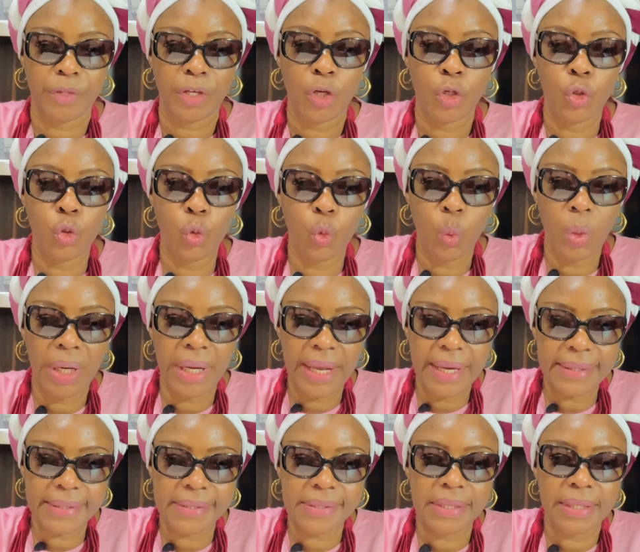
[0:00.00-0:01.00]
You
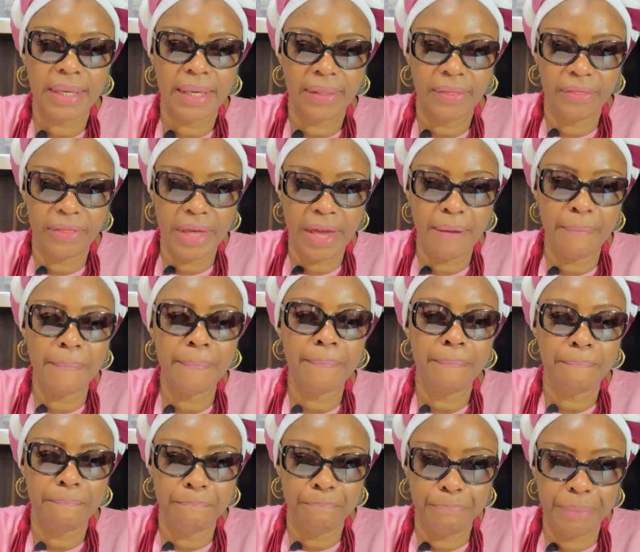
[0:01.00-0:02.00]
let them
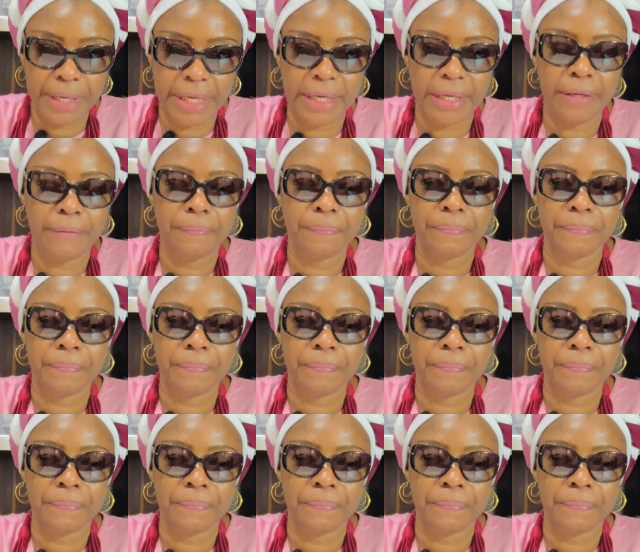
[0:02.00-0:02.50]
be.